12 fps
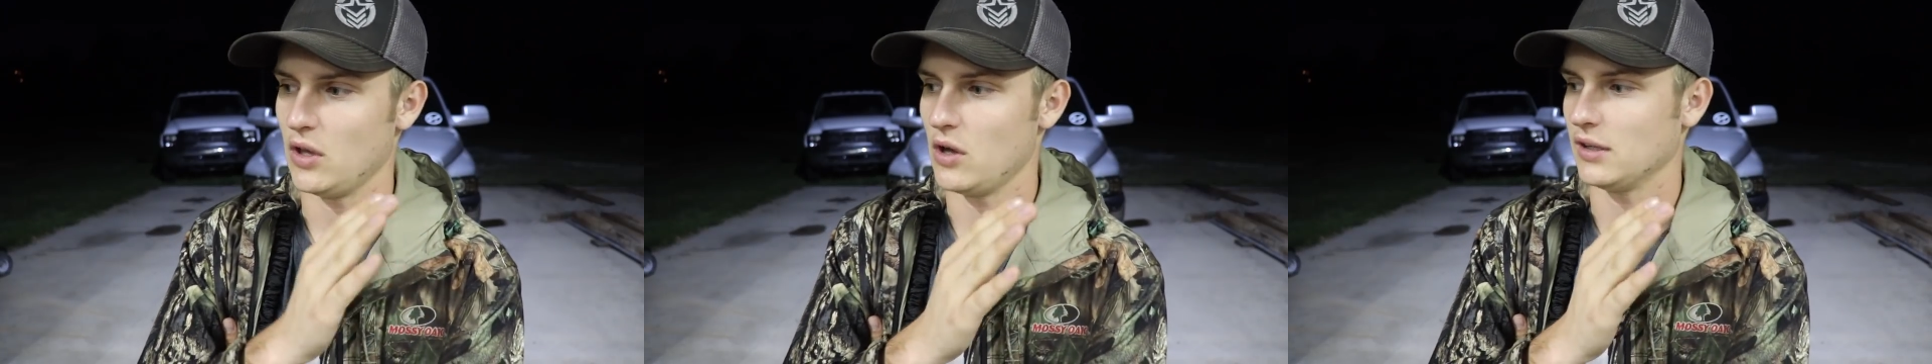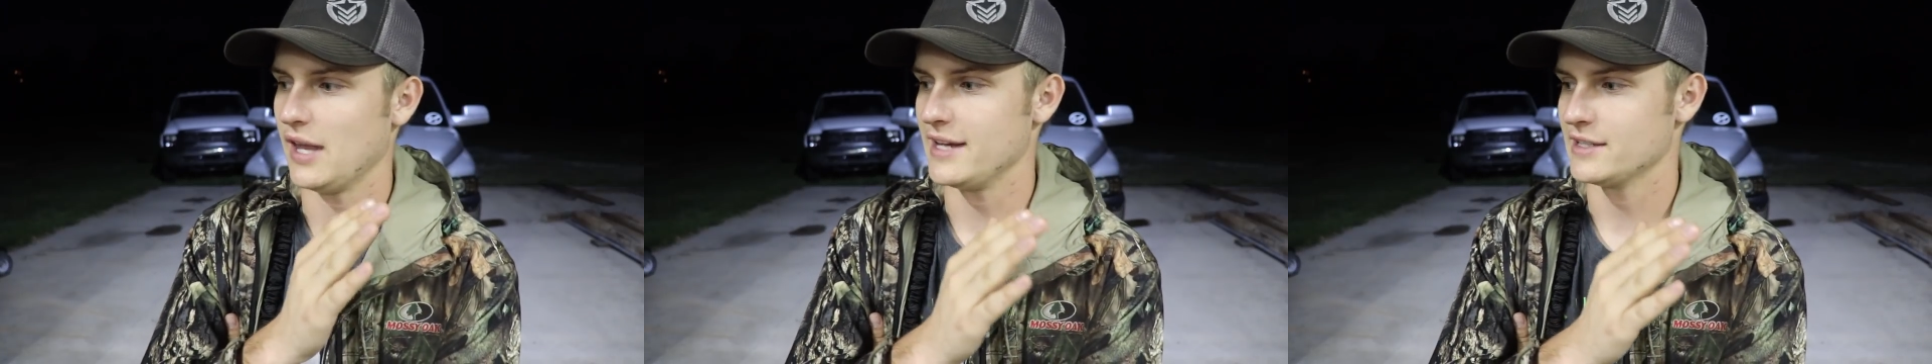
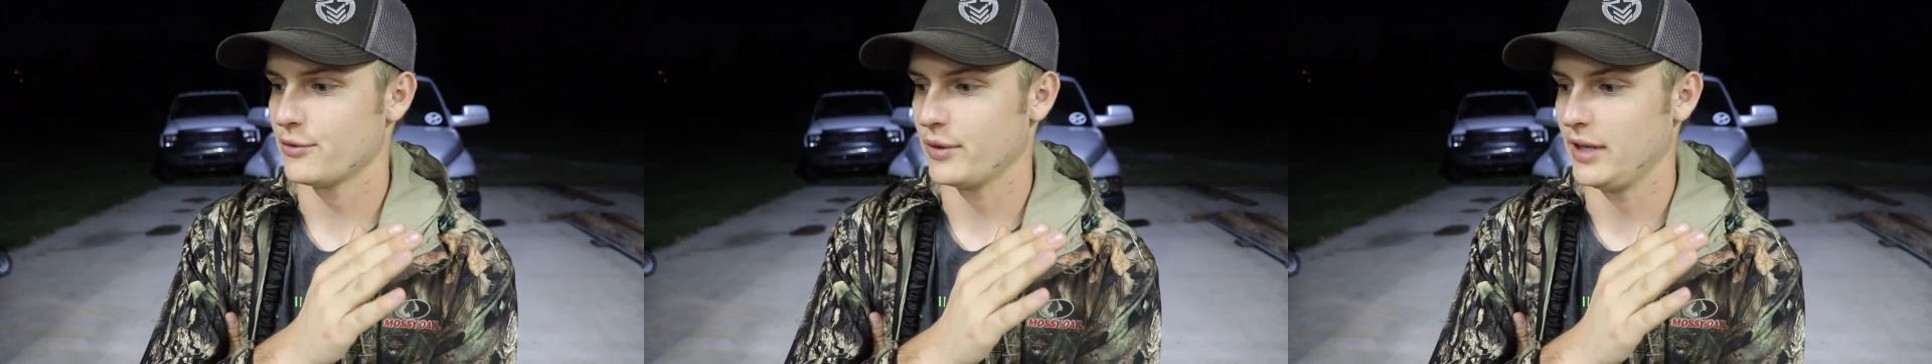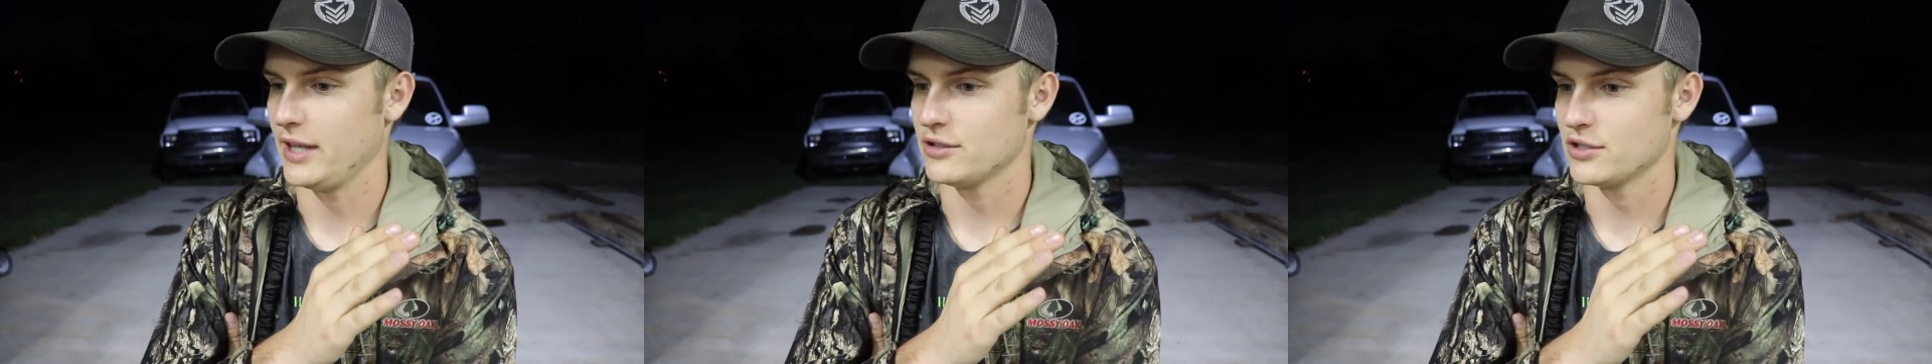long-lasting
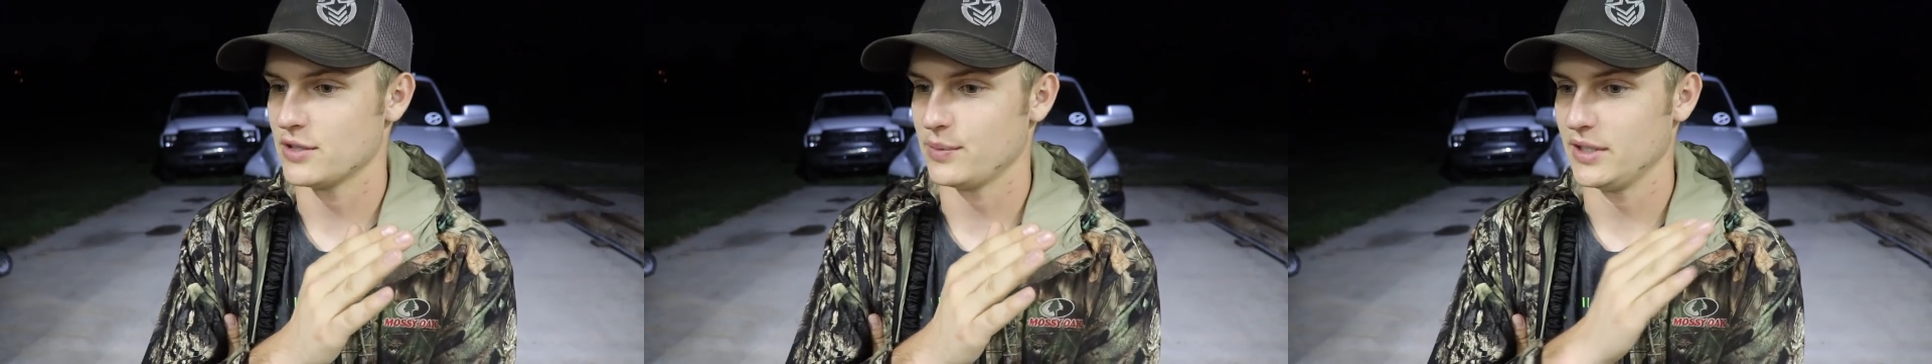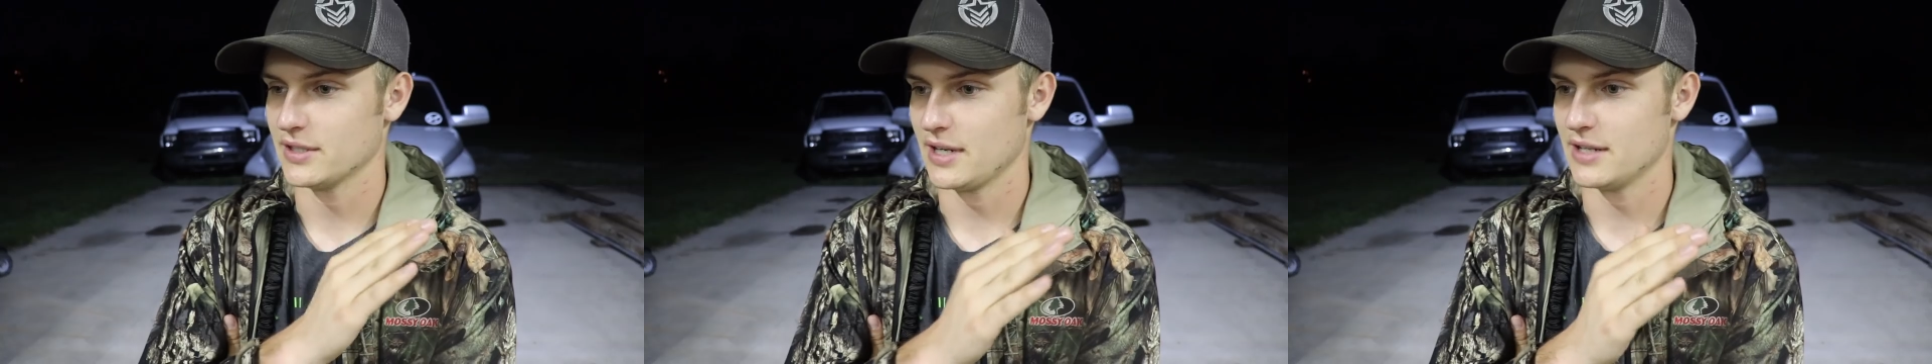relationship
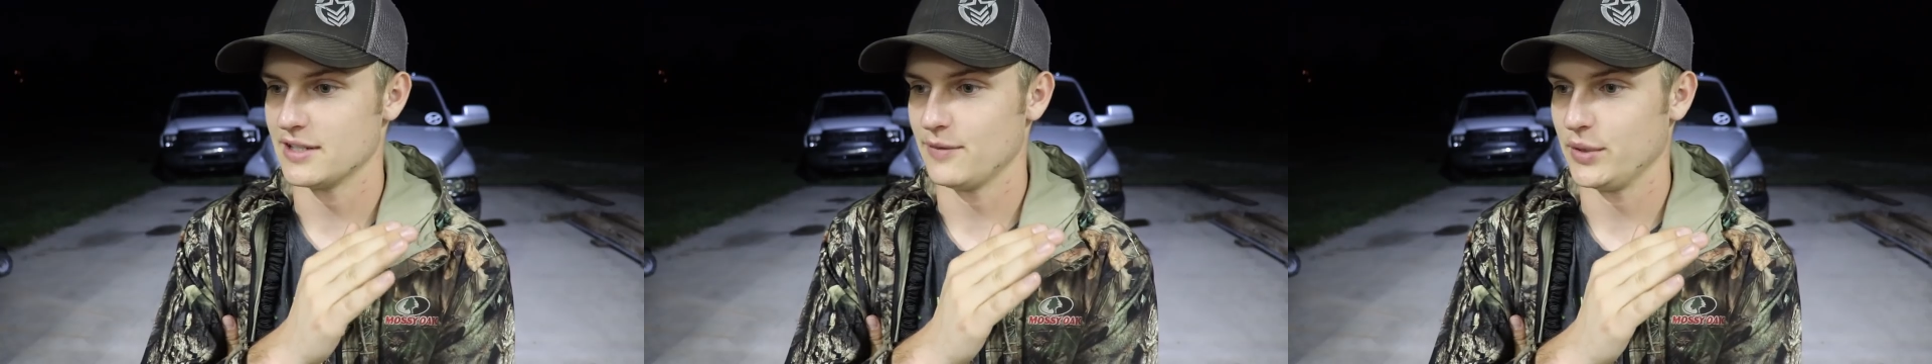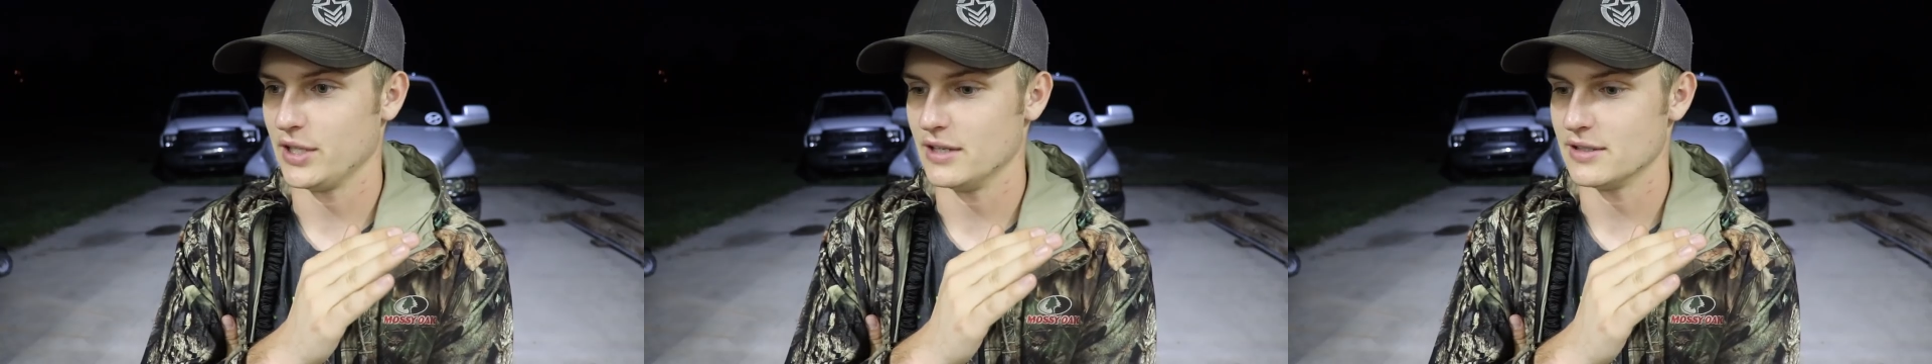with this kind of
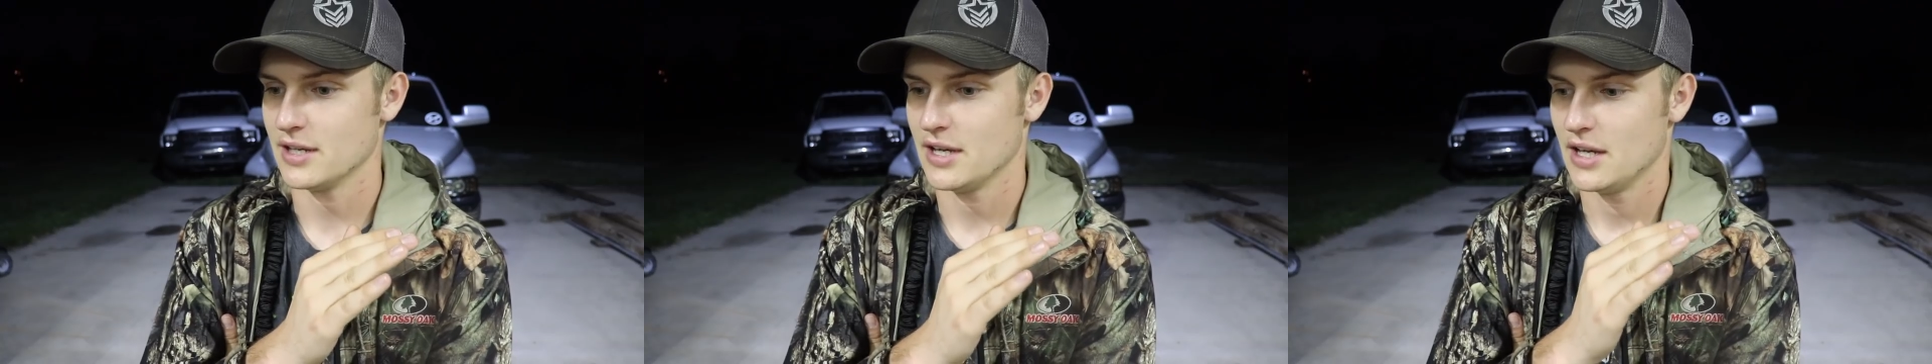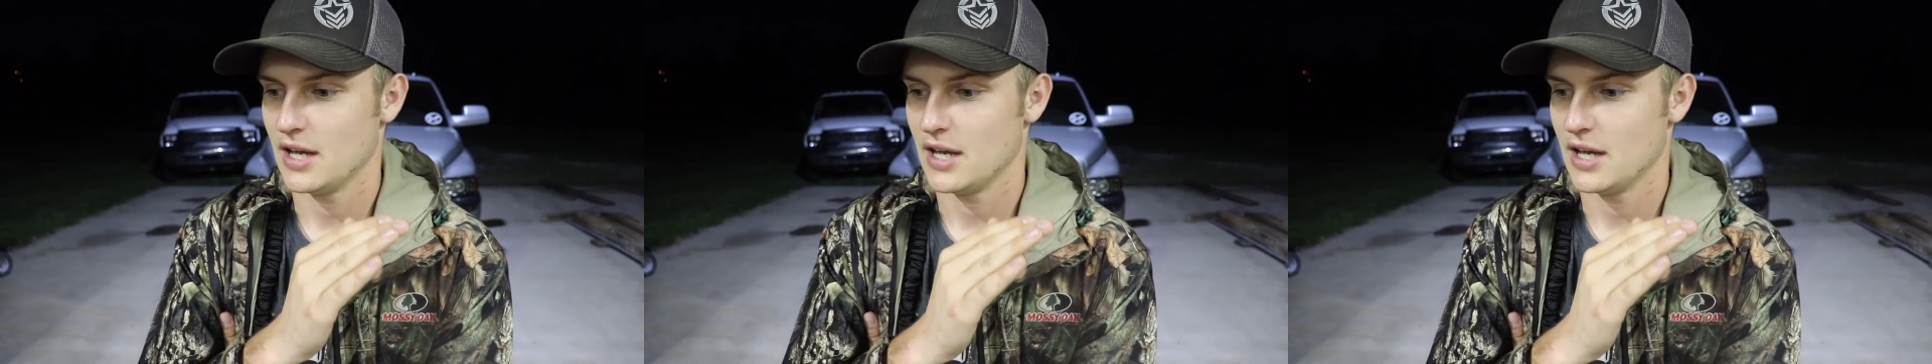stuff, because